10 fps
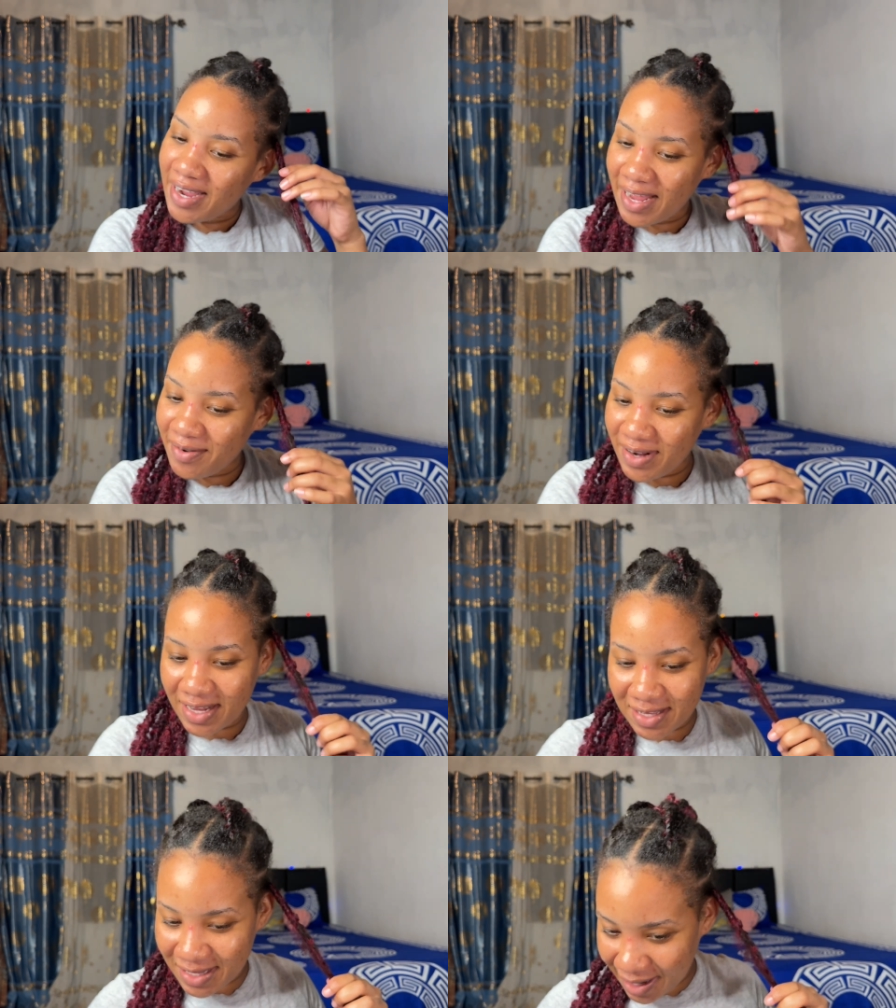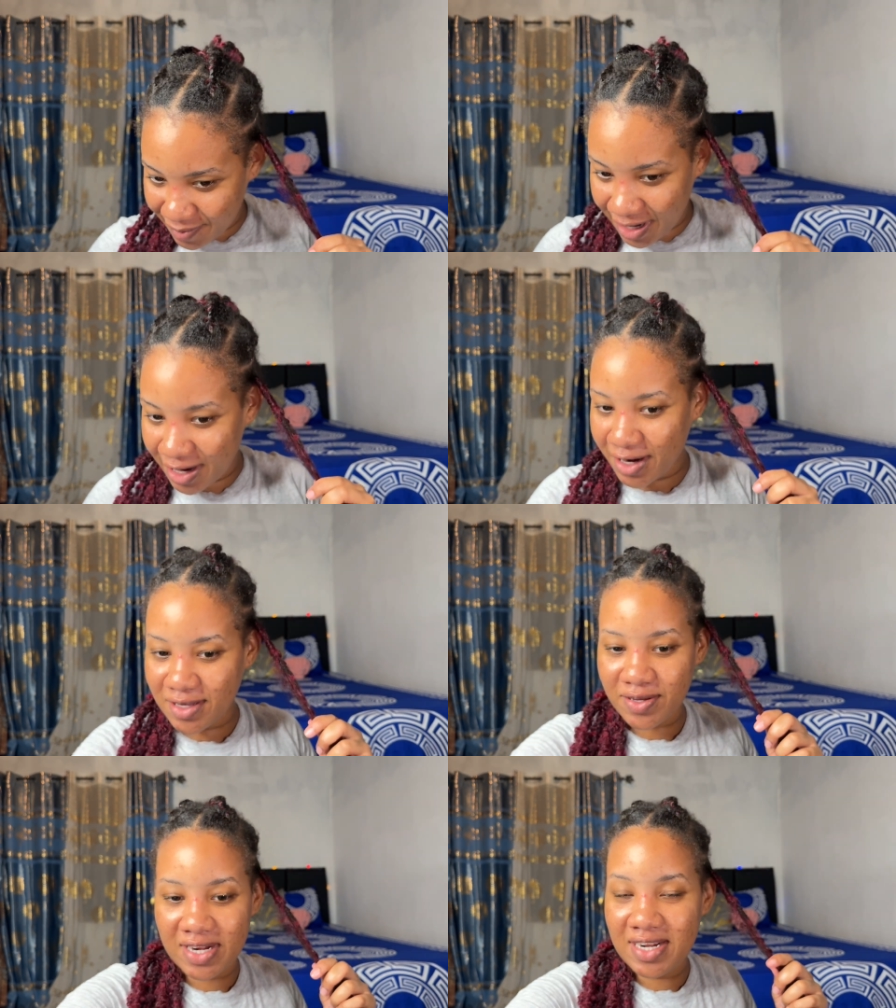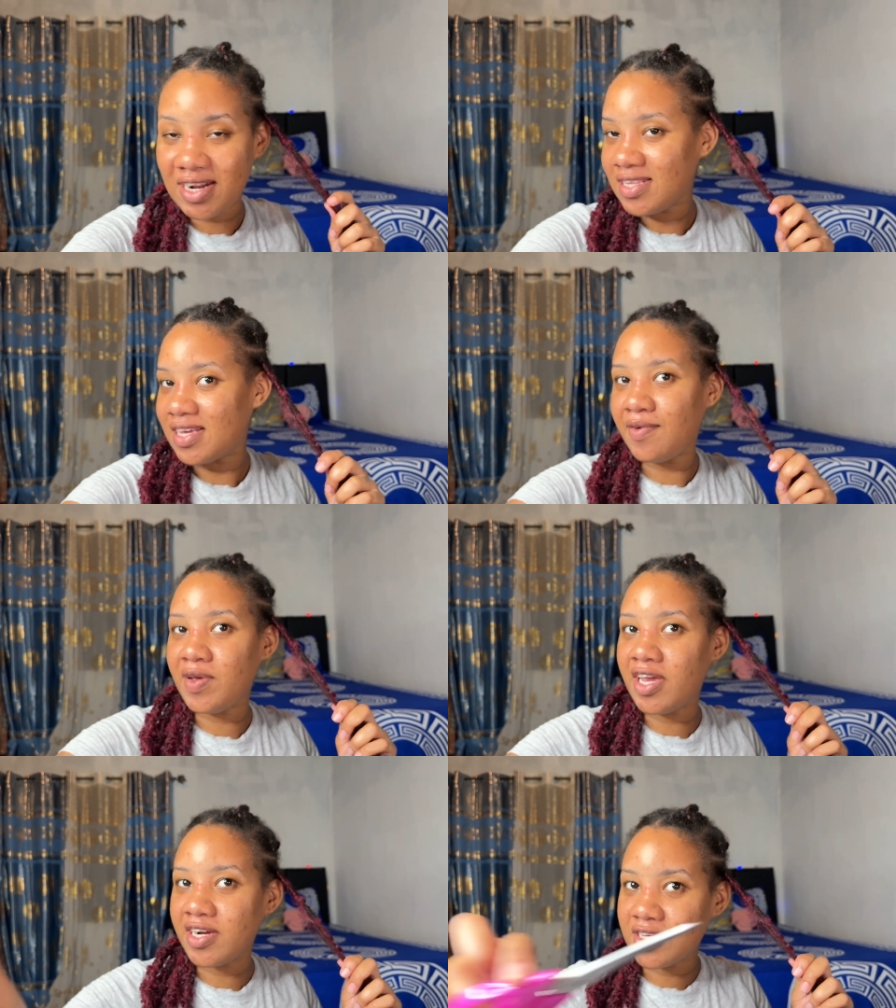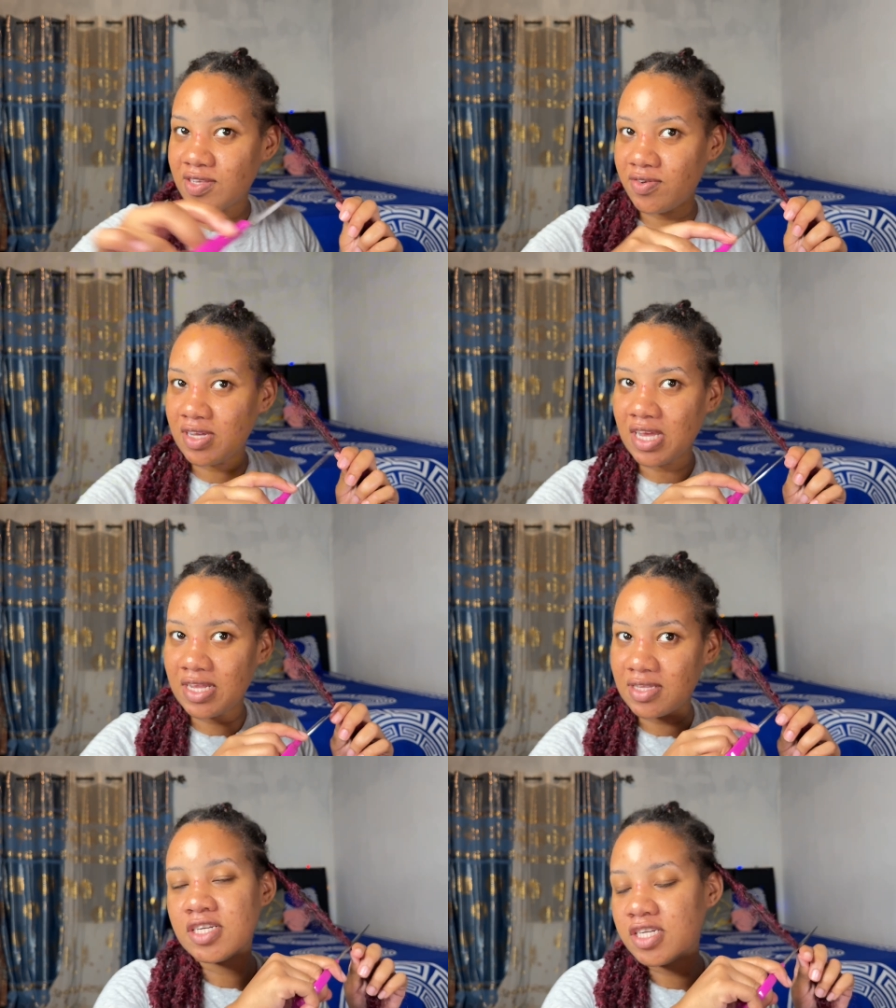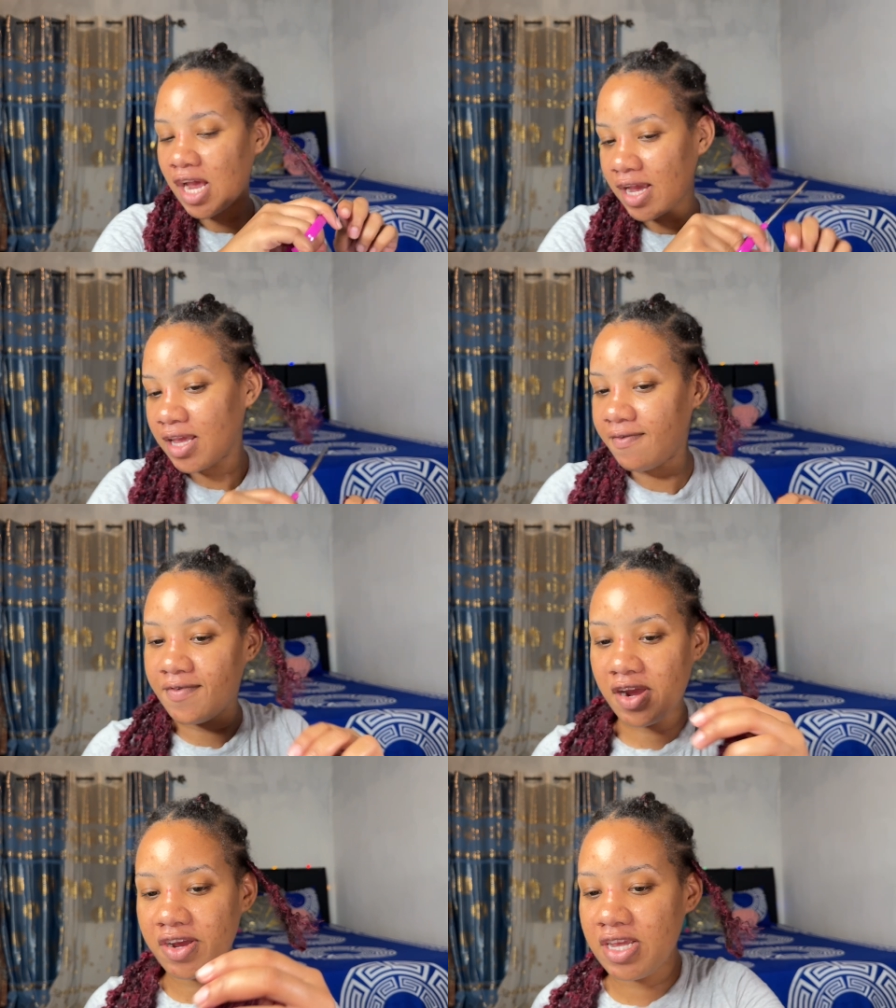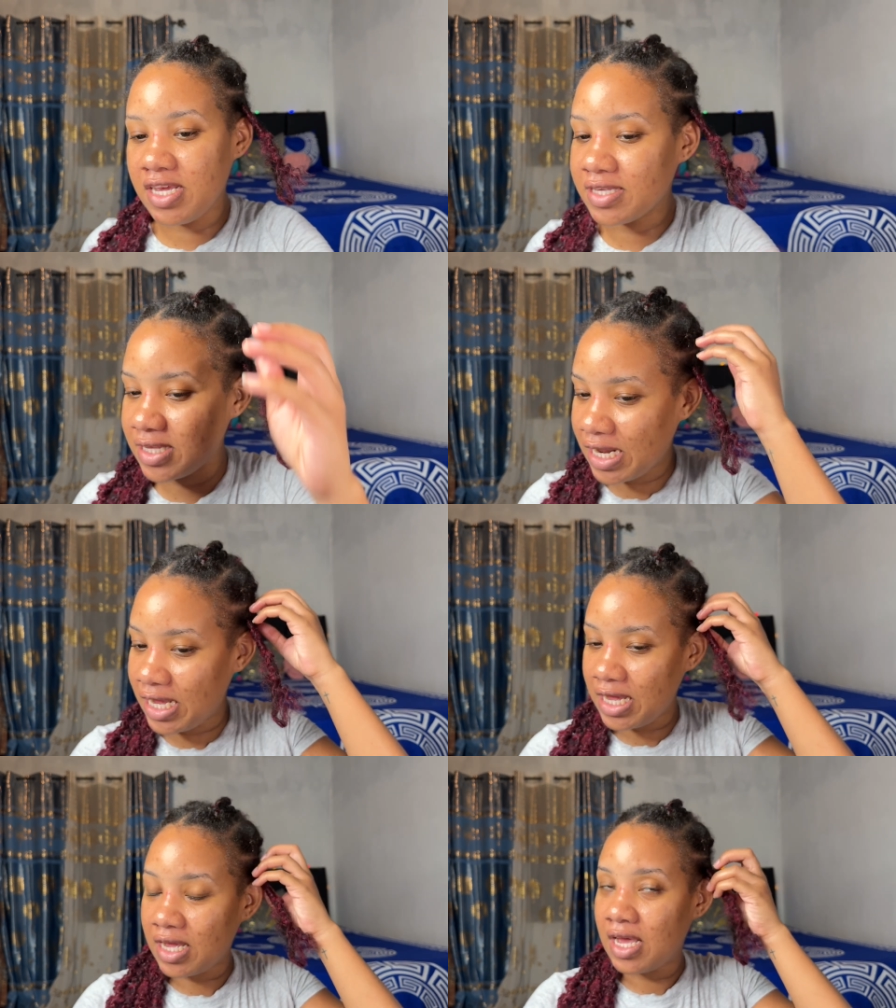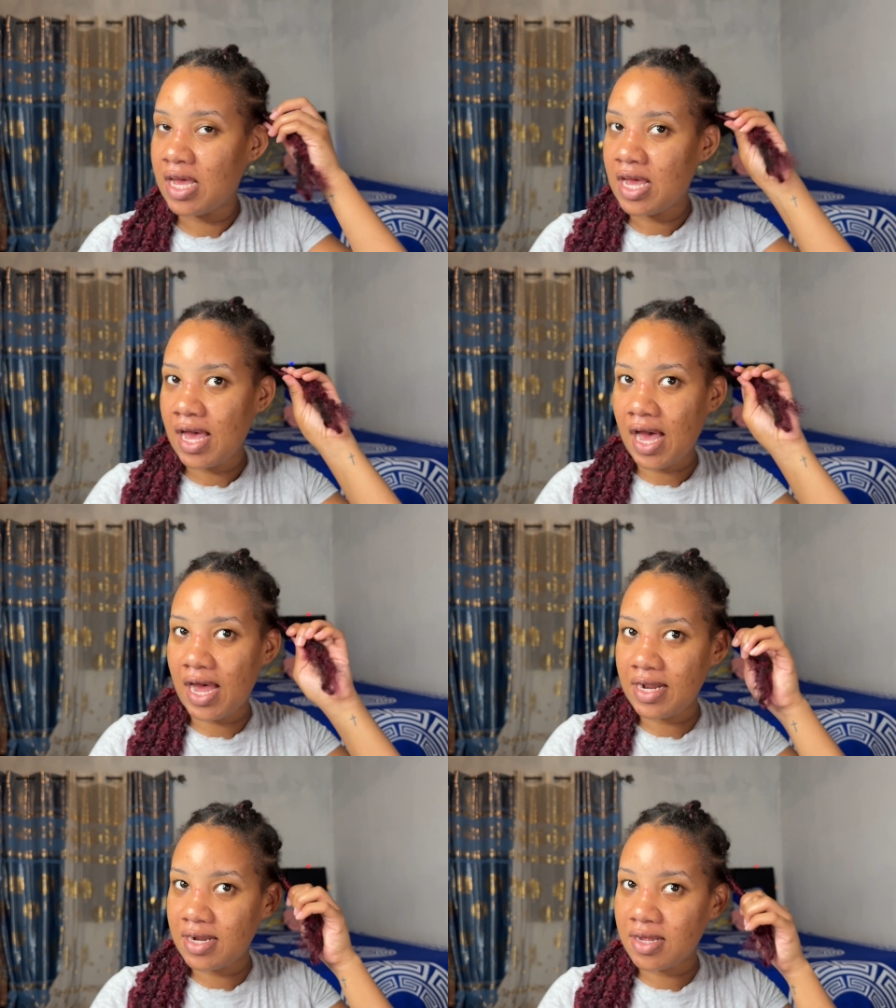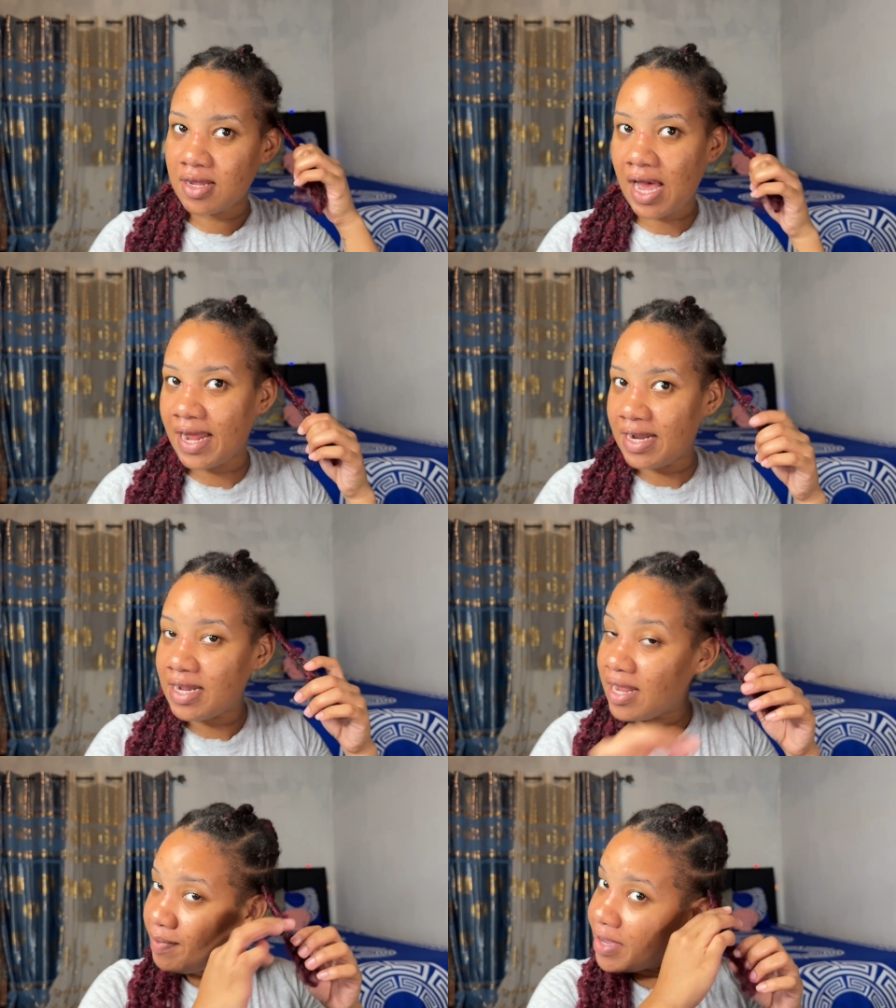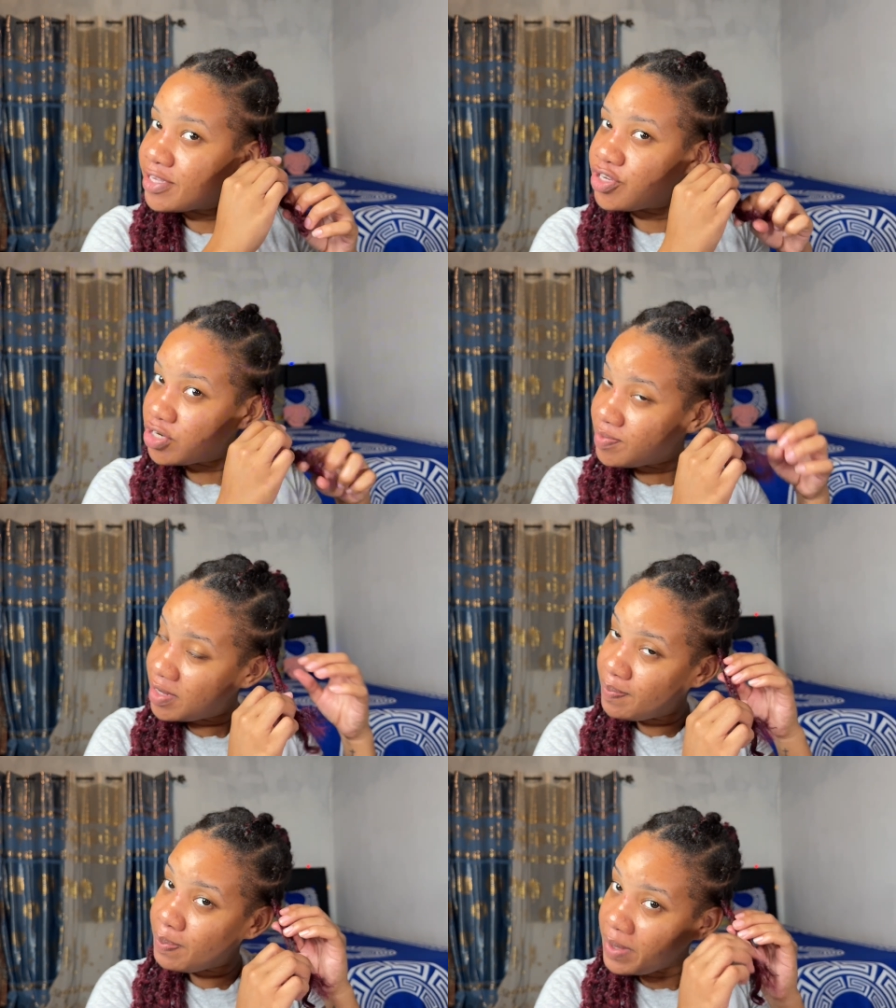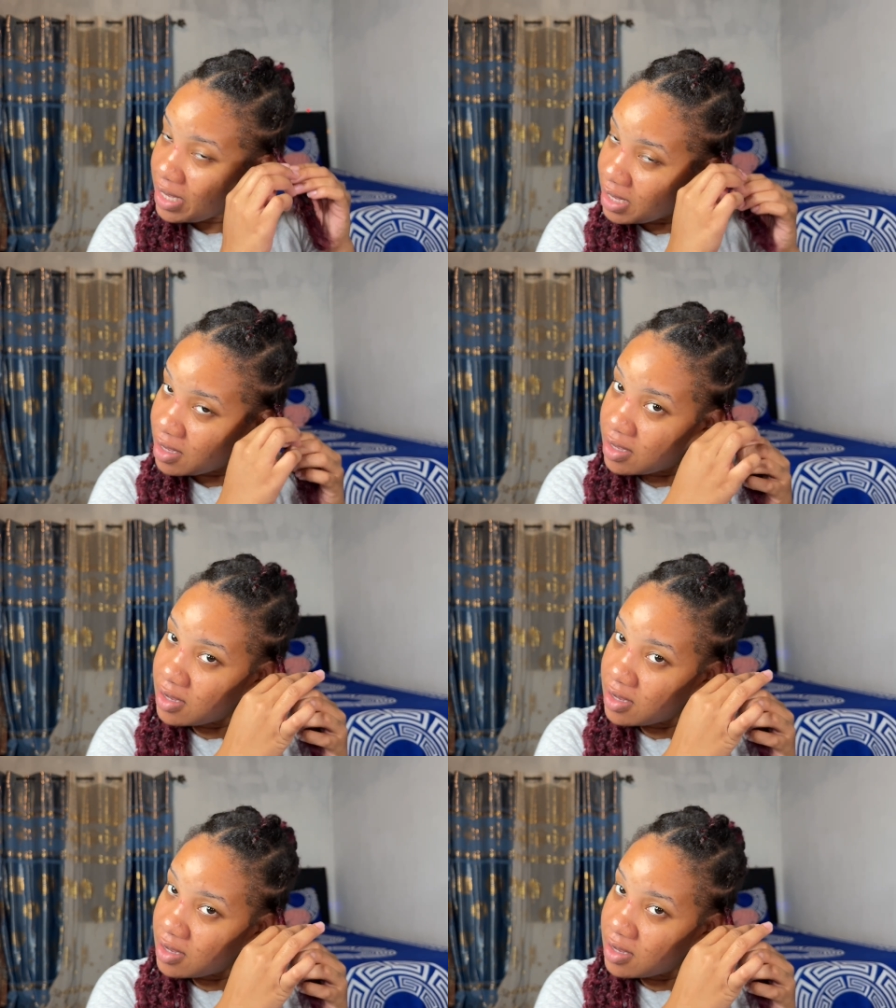I don't like to tie my hair, so I did not tie my hair, so it gets shaggy very easily, and I did them extremely big.